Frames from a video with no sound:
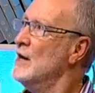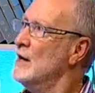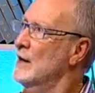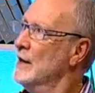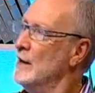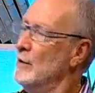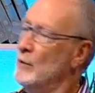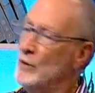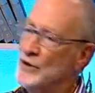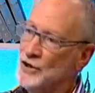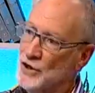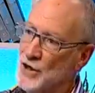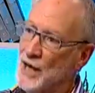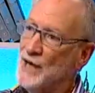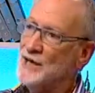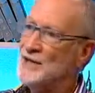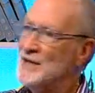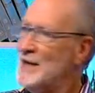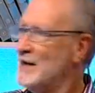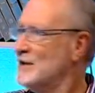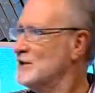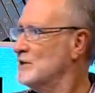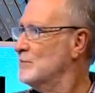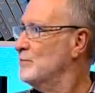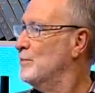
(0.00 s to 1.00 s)
In which case,
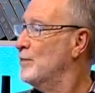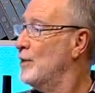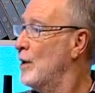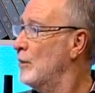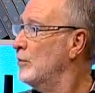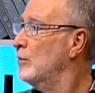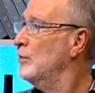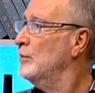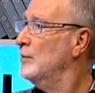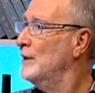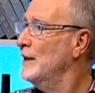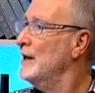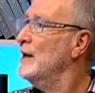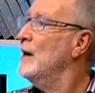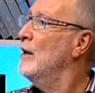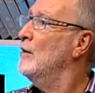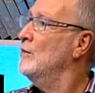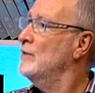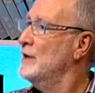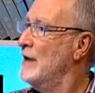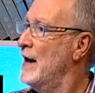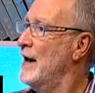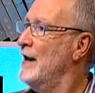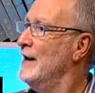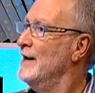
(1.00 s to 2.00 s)
that's probably
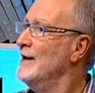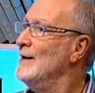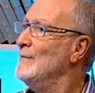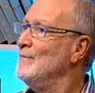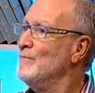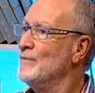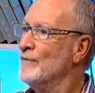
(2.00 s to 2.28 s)
okay.